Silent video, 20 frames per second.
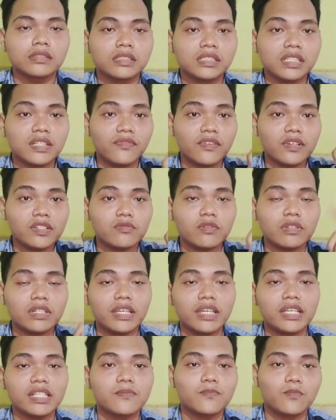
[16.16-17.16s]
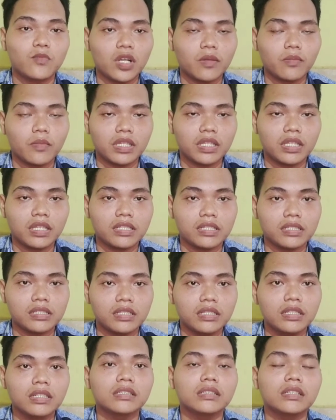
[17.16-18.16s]
The first one is
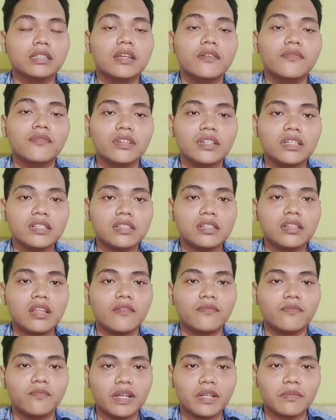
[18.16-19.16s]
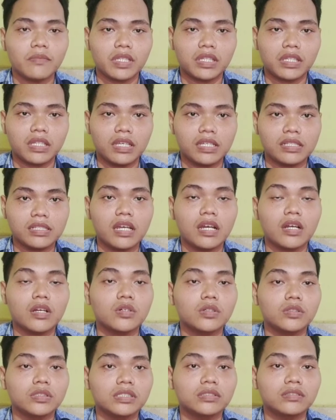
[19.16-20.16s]
Pragmatics. The definition of Pragmatics,
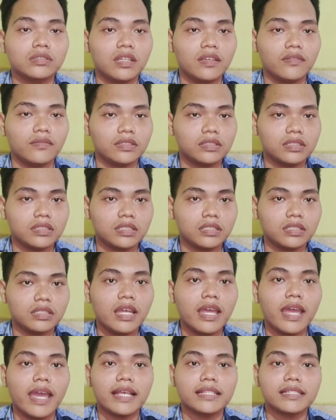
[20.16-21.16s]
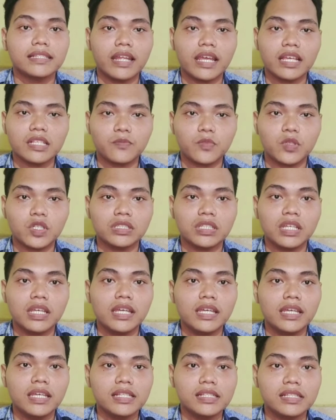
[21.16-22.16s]
according to Levinson, as an expert,
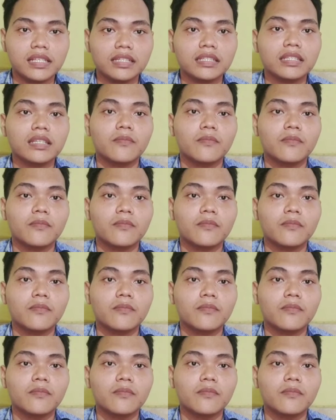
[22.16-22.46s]
he said